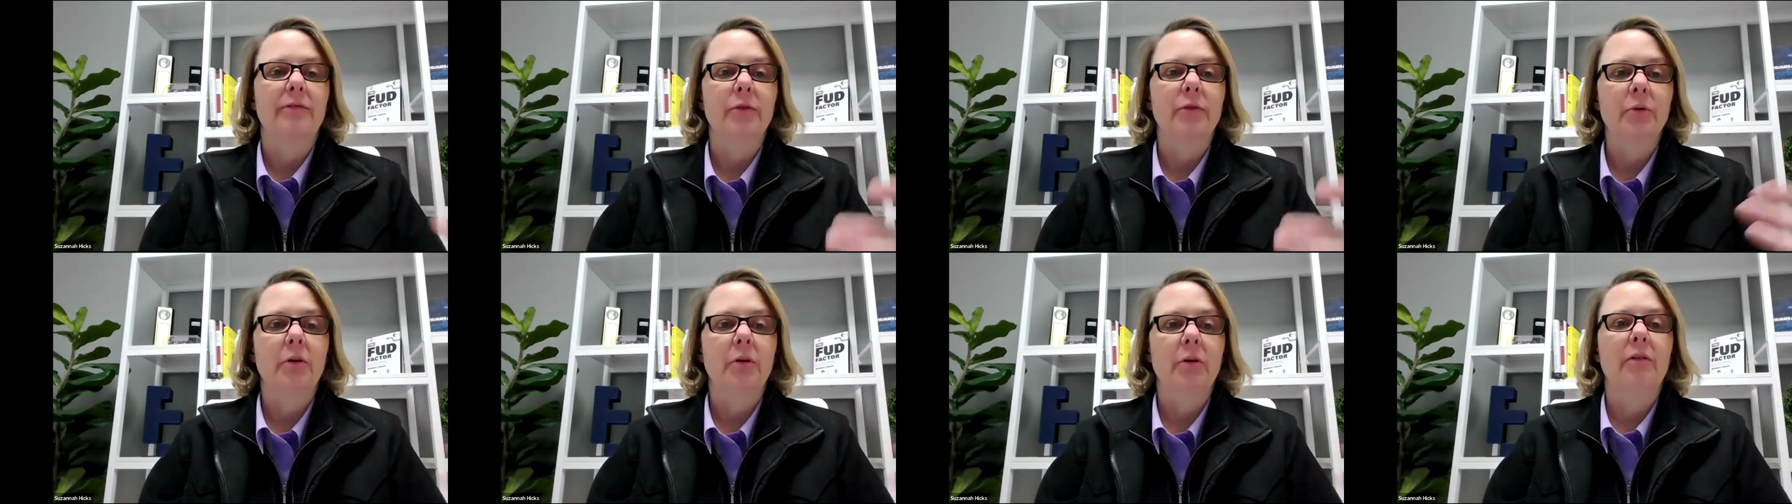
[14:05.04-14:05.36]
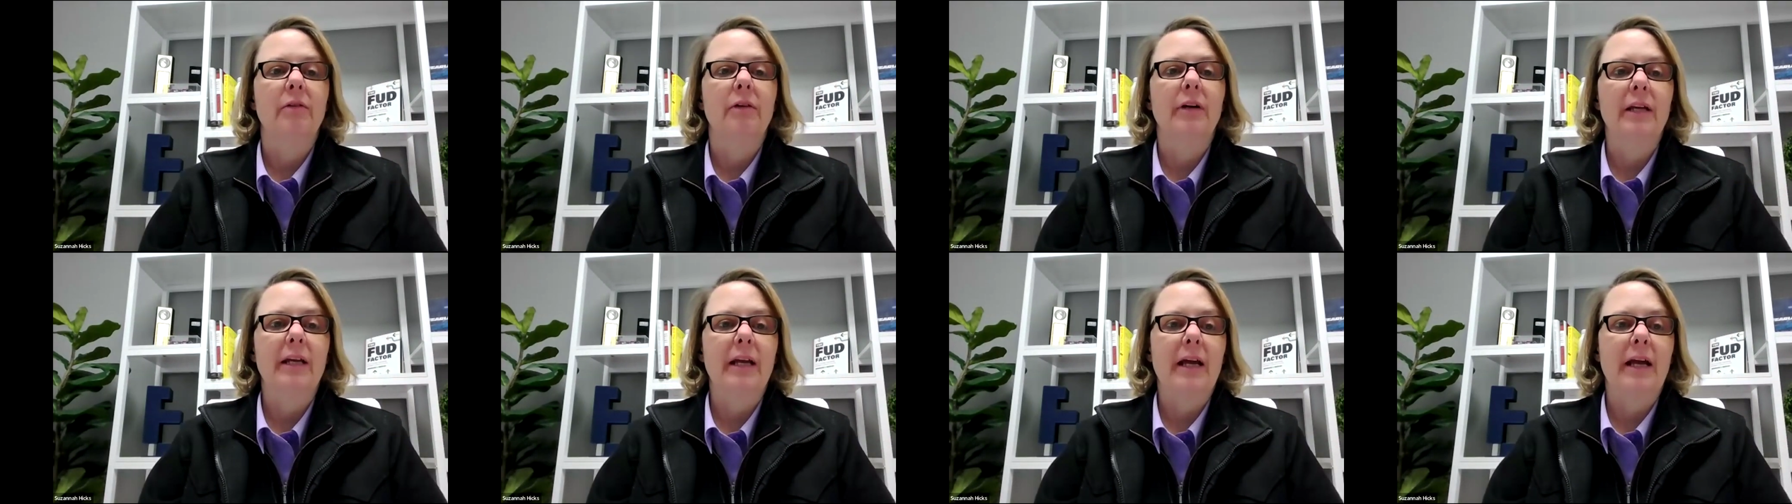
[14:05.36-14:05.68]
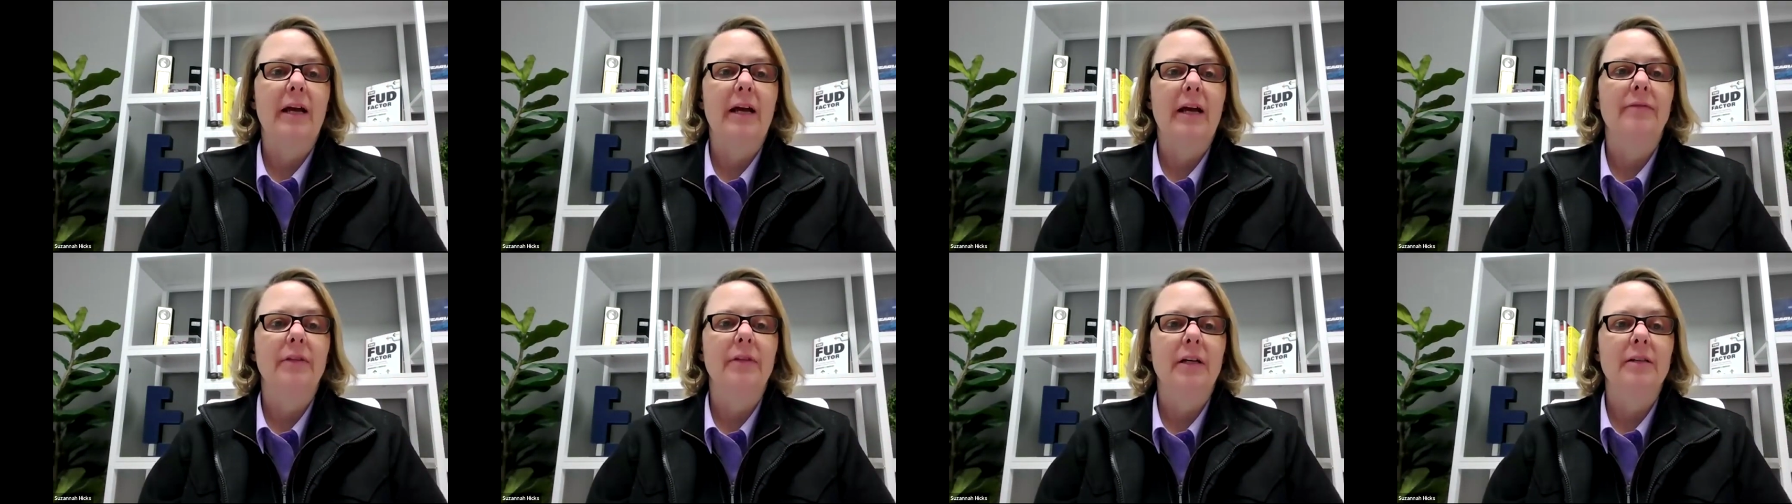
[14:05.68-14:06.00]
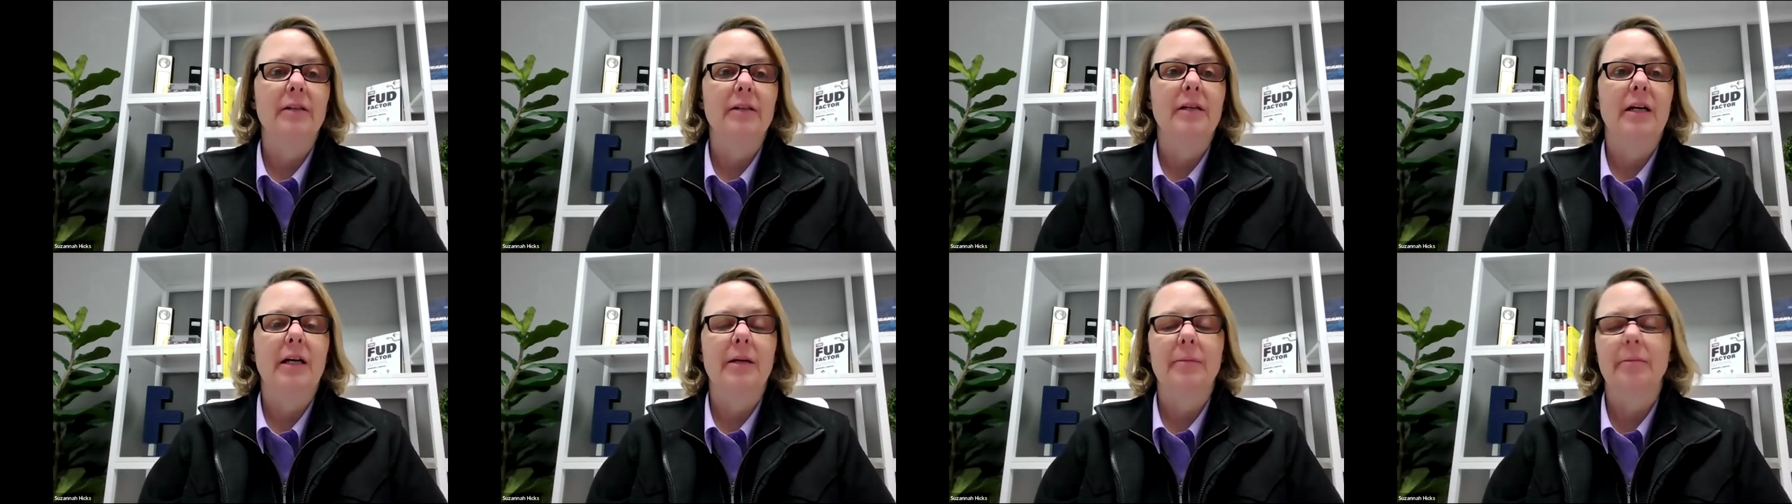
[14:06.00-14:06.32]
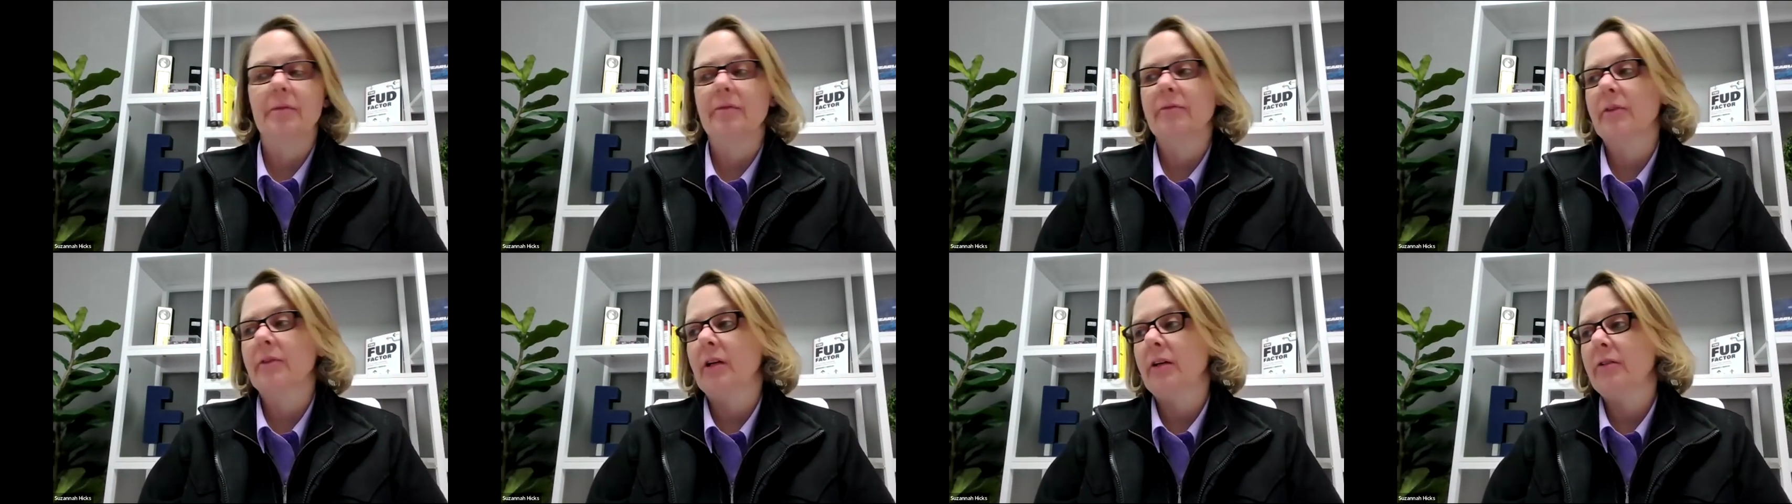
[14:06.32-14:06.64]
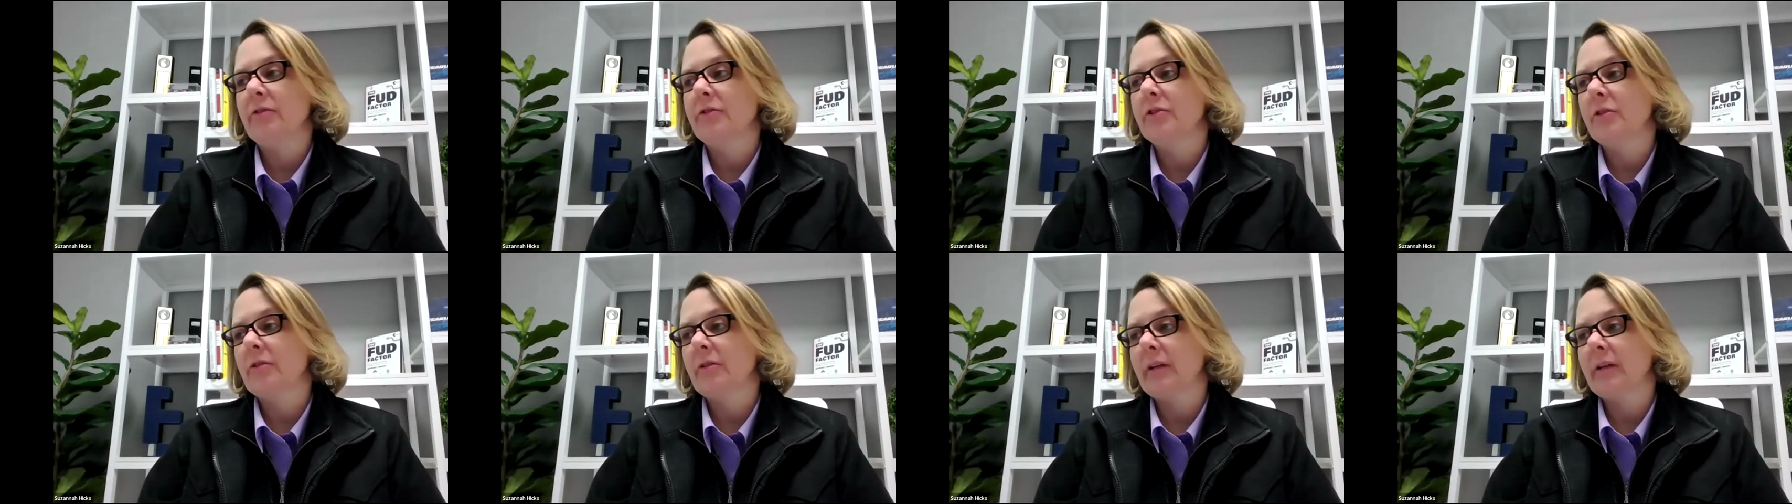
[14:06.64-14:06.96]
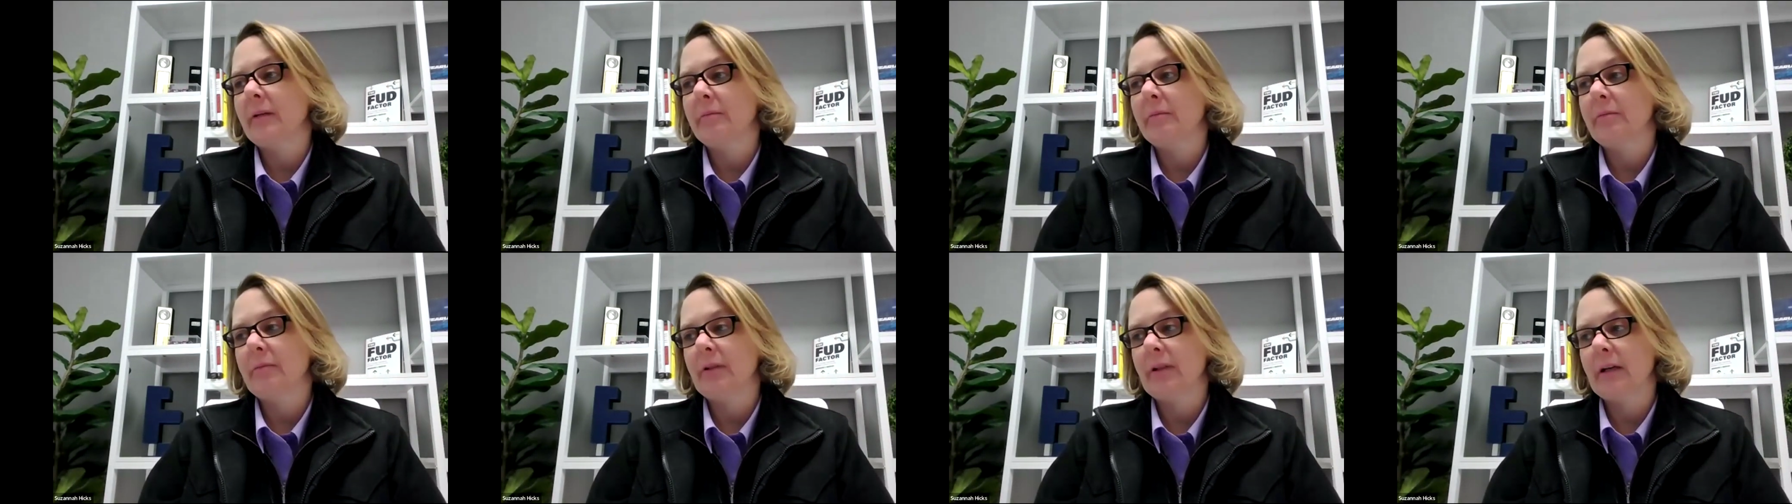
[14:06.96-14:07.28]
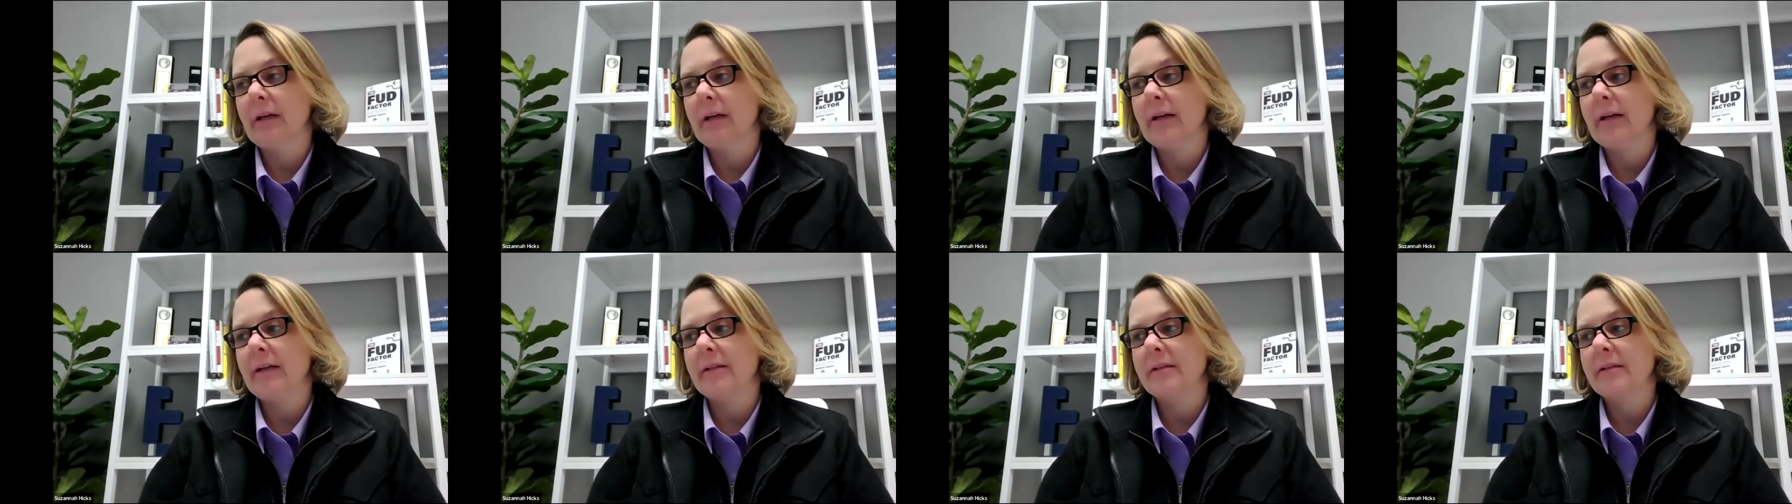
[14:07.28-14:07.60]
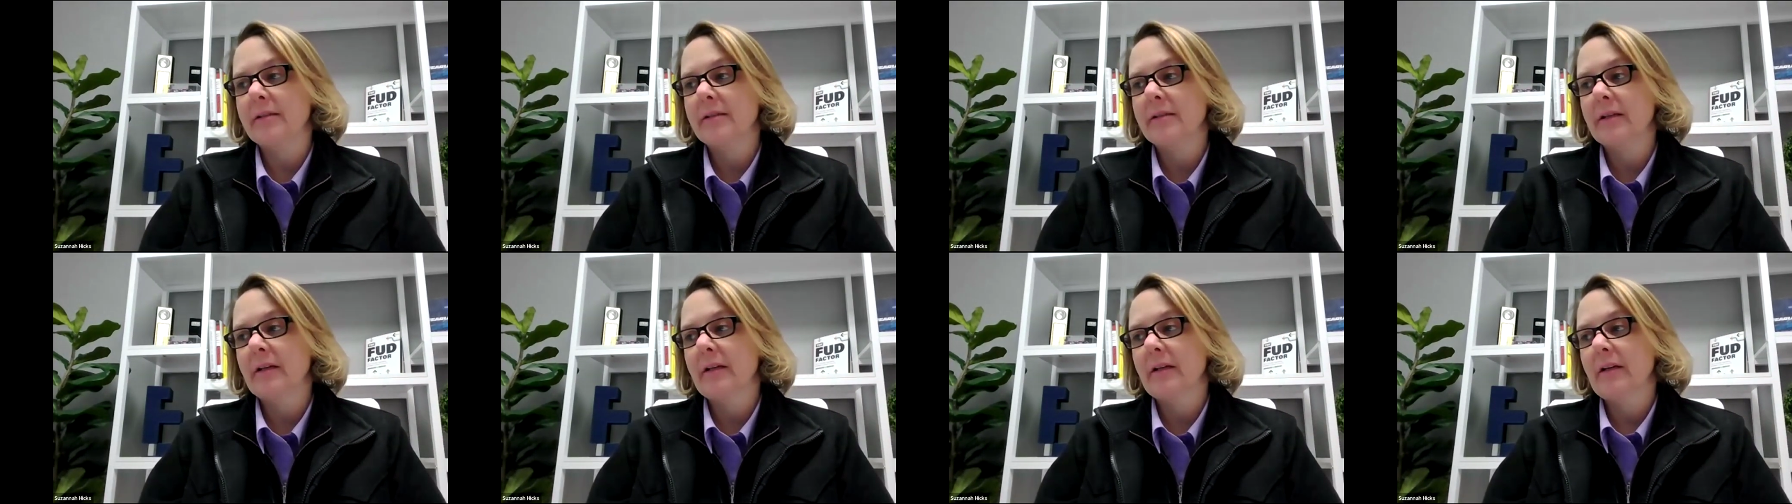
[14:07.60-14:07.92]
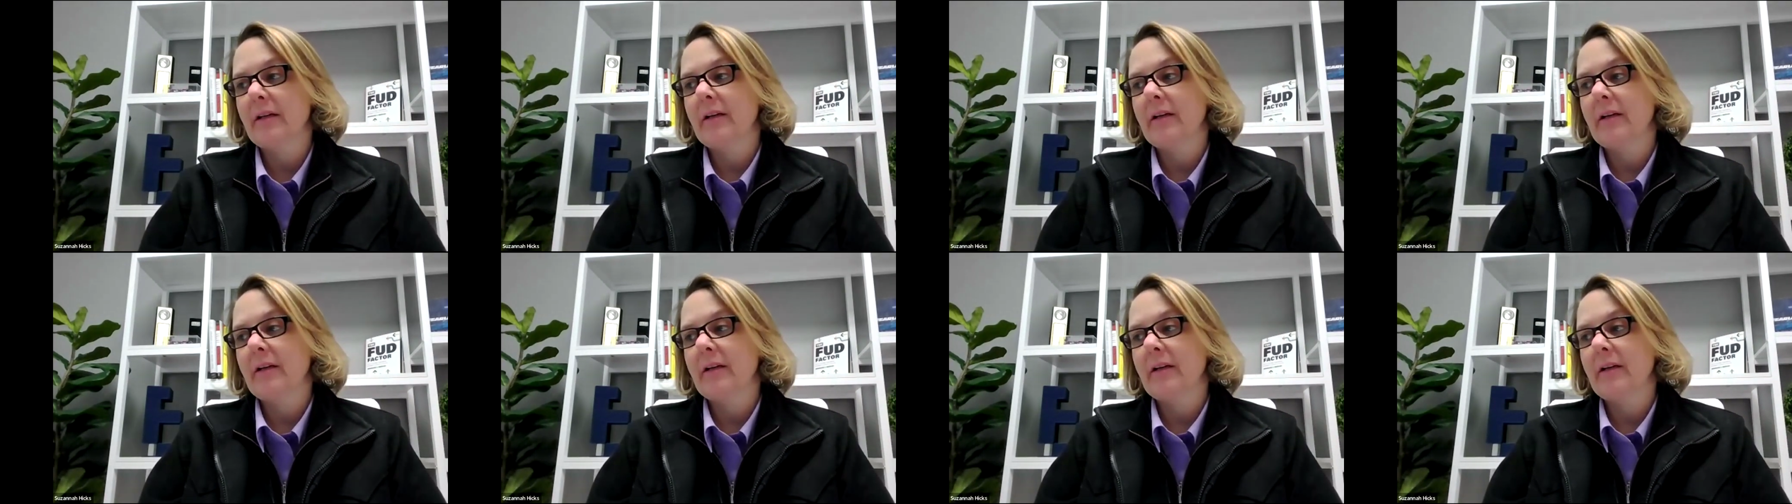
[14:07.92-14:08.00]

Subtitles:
if you already have that type of culture in place.